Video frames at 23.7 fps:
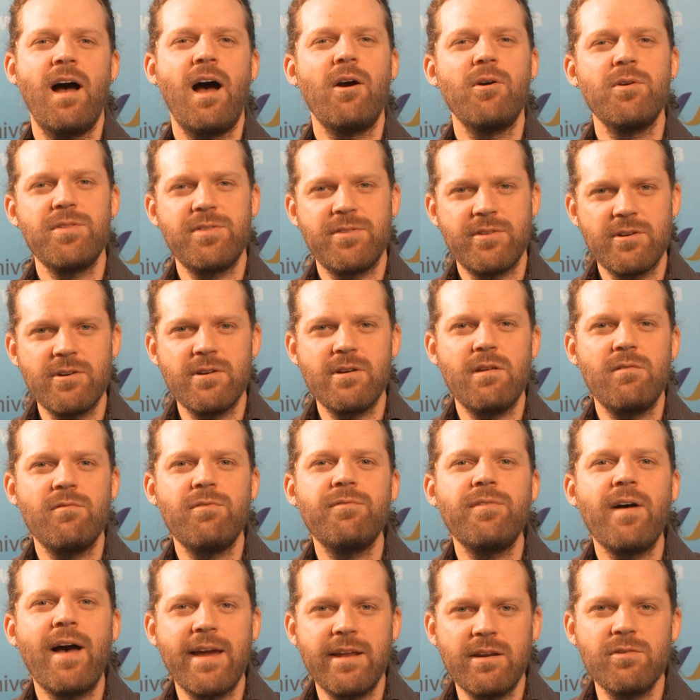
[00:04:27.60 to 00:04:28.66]
Our third and
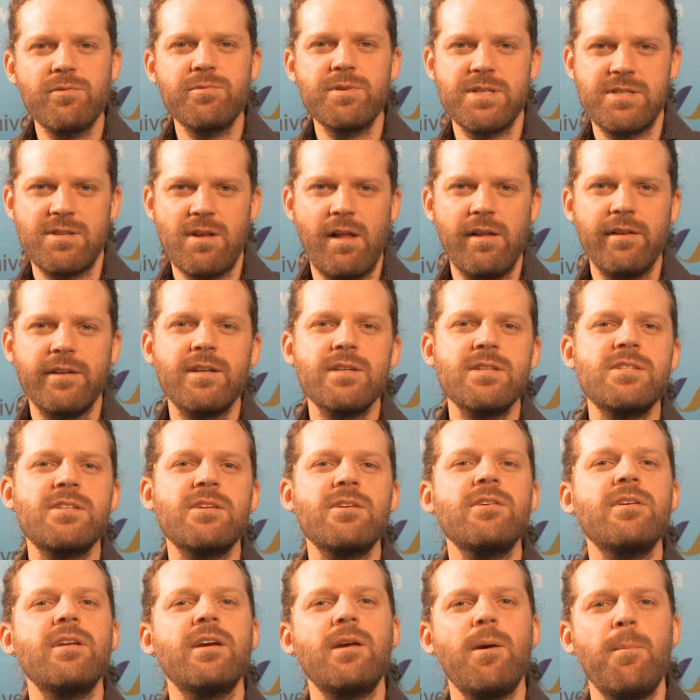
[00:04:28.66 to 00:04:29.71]
final result
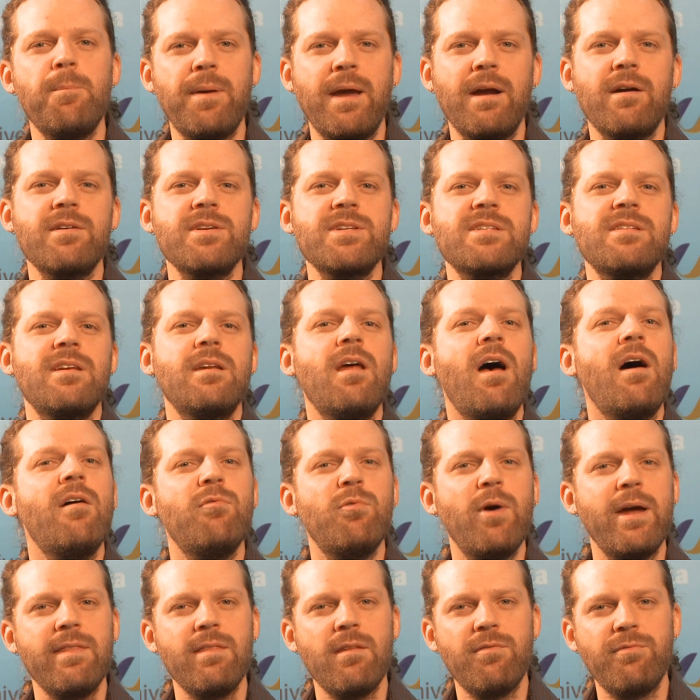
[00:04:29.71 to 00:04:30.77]
concerned a comparison of
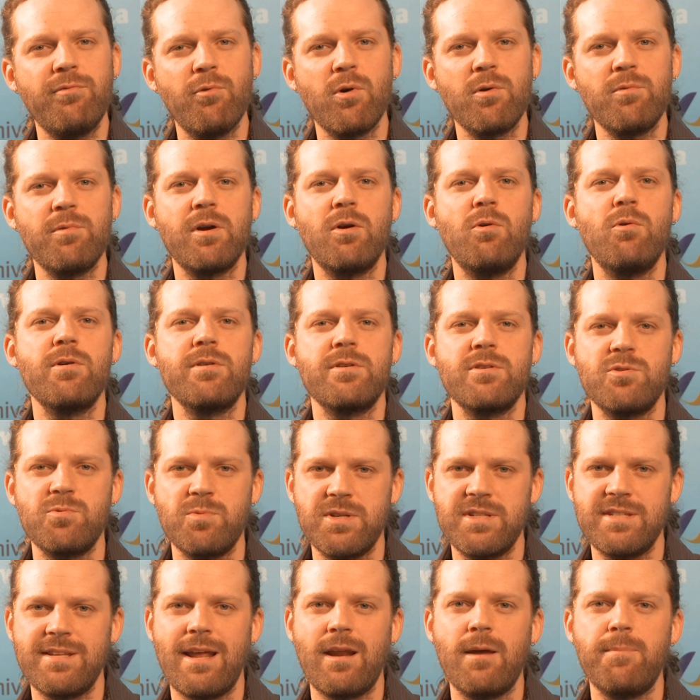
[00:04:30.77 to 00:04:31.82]
when the 4 recorders were
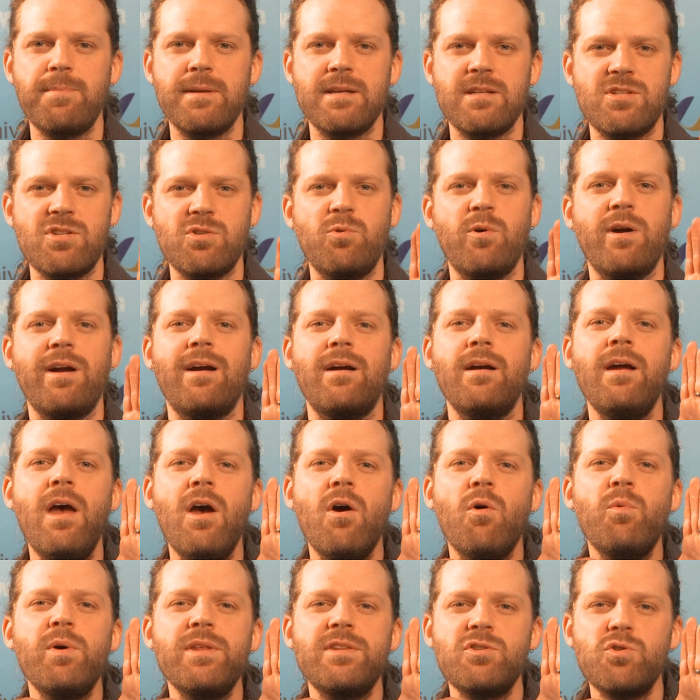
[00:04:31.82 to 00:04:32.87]
set up in a square
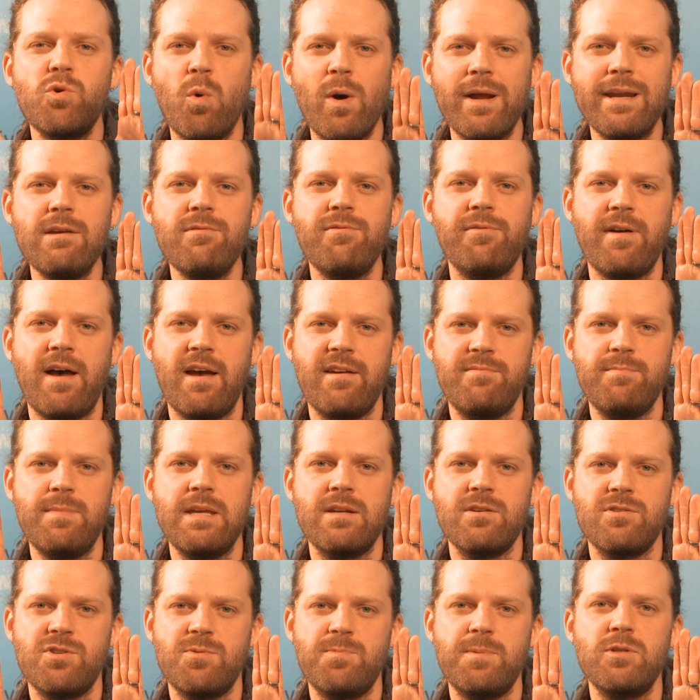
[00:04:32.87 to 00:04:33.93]
with 25
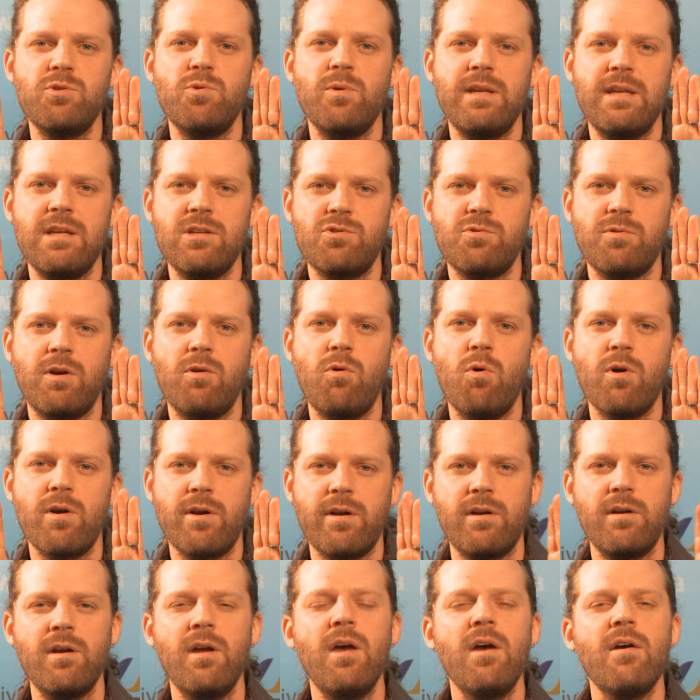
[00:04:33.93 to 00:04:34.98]
meters between each
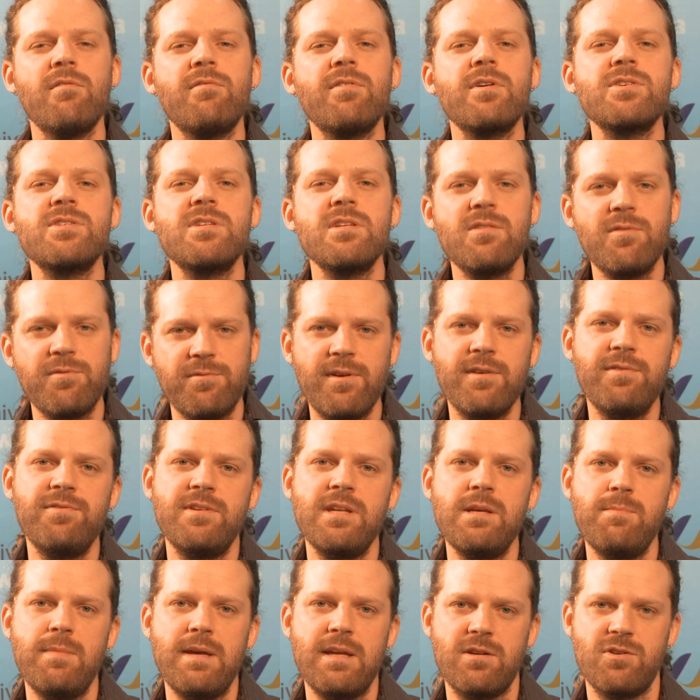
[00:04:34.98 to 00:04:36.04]
recorder versus
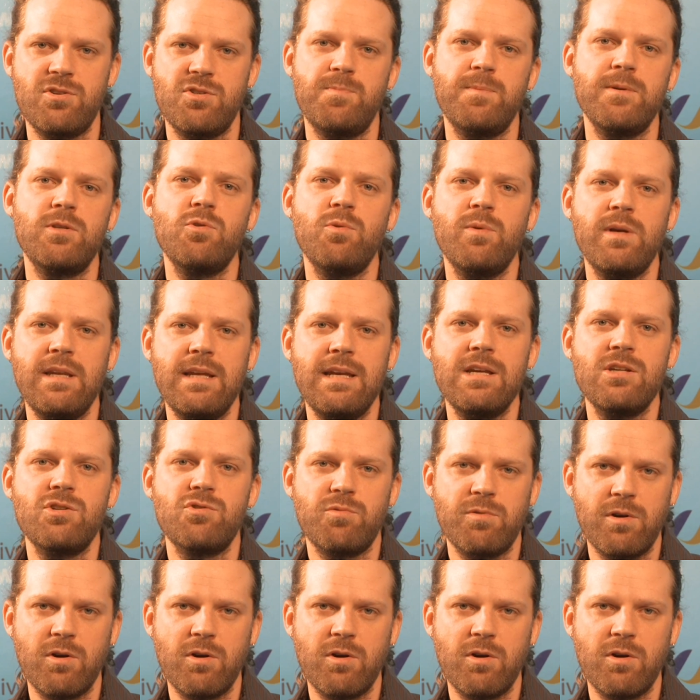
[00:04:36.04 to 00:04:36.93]
50 meters between each